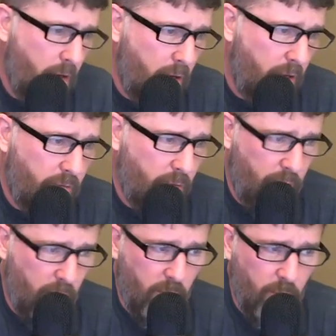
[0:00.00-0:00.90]
And so
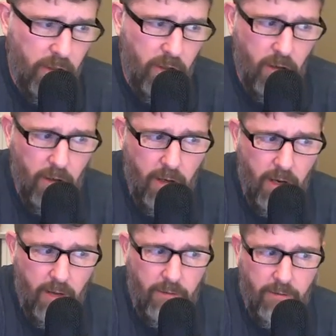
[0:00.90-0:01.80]
far, we are
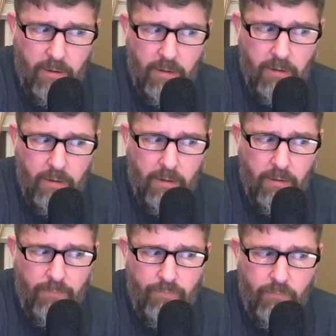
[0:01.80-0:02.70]
at,
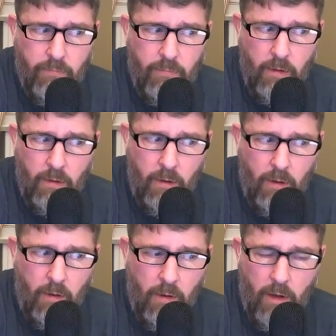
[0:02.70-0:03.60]
I
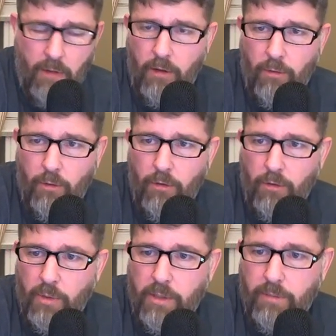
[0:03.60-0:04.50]
think,
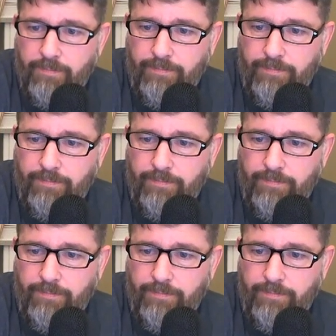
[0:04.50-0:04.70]
33.